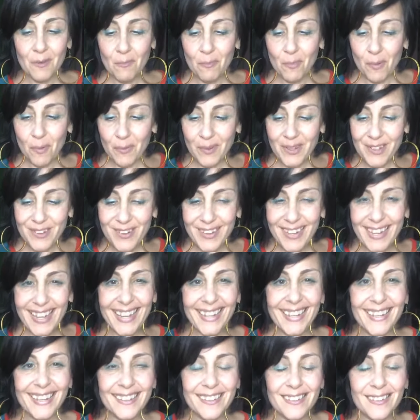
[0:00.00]
but when you
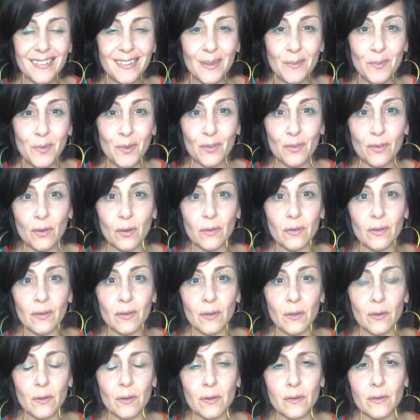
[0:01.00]
get into them, you start to
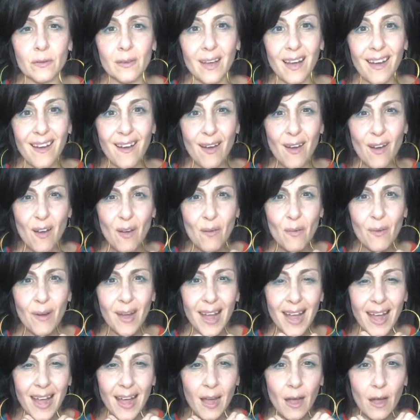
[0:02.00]
notice, oh,
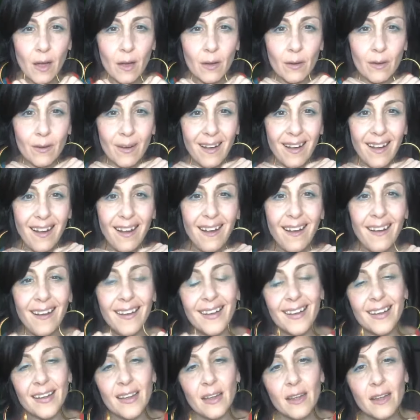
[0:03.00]
wow,
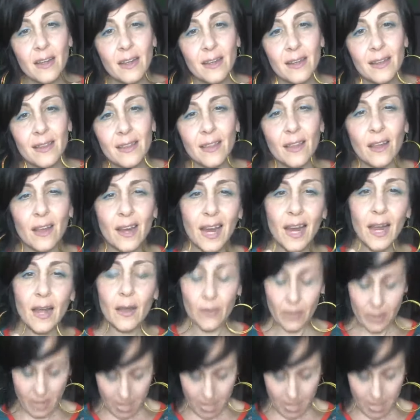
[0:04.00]
look how